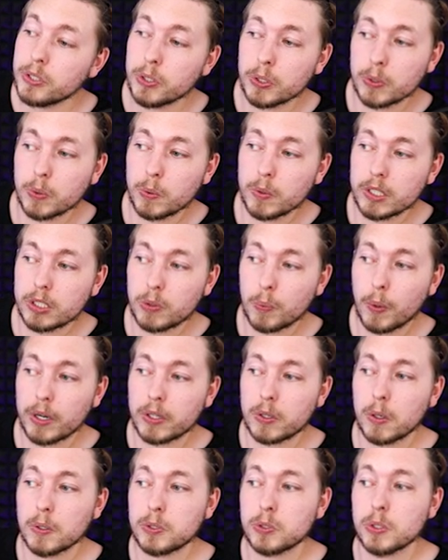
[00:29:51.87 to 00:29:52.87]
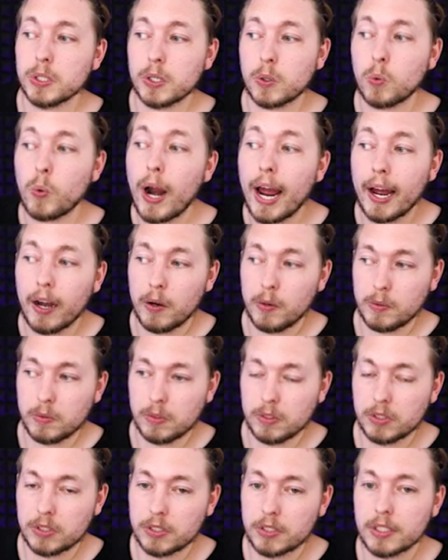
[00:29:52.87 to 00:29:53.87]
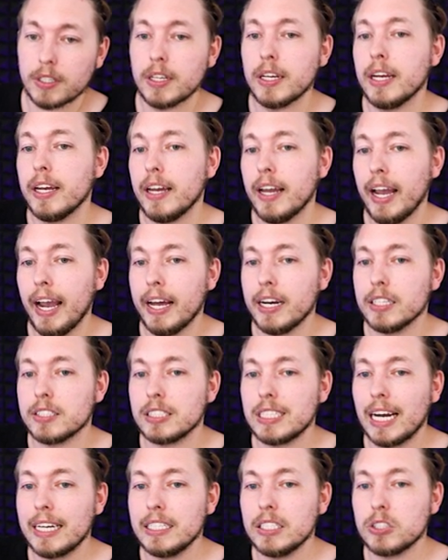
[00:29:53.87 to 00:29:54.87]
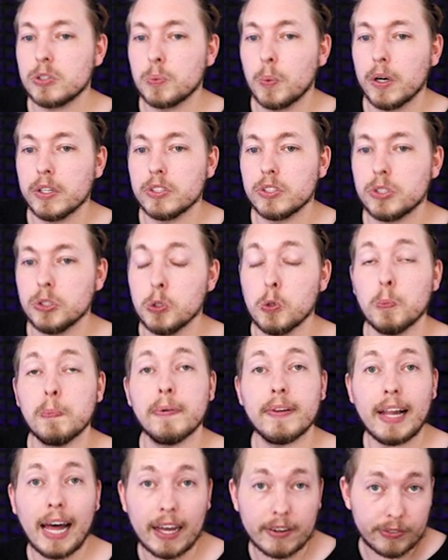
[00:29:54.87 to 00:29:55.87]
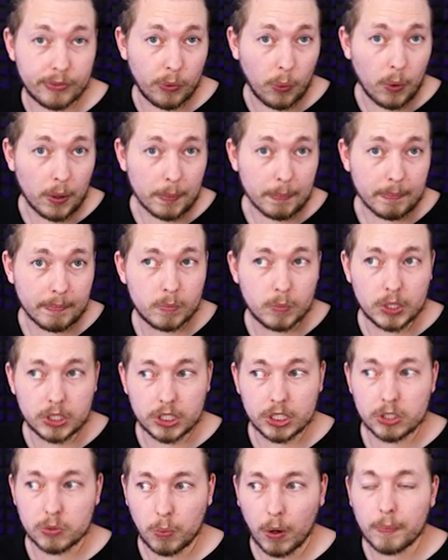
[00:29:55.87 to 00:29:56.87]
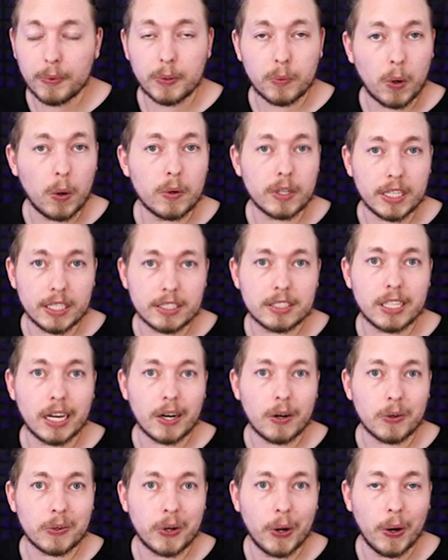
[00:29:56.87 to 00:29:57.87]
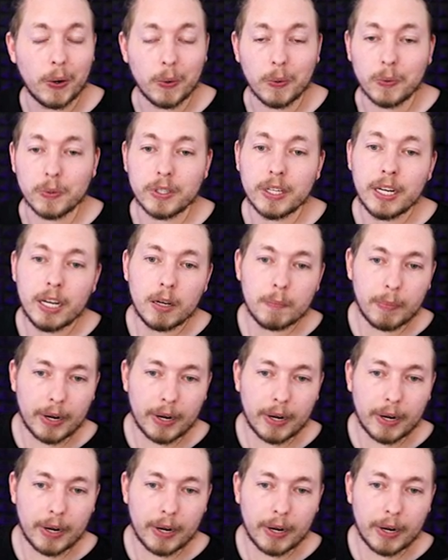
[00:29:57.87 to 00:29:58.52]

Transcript: do is we want to go to the ground and assign this one to platform, which is what we wrote inside our code.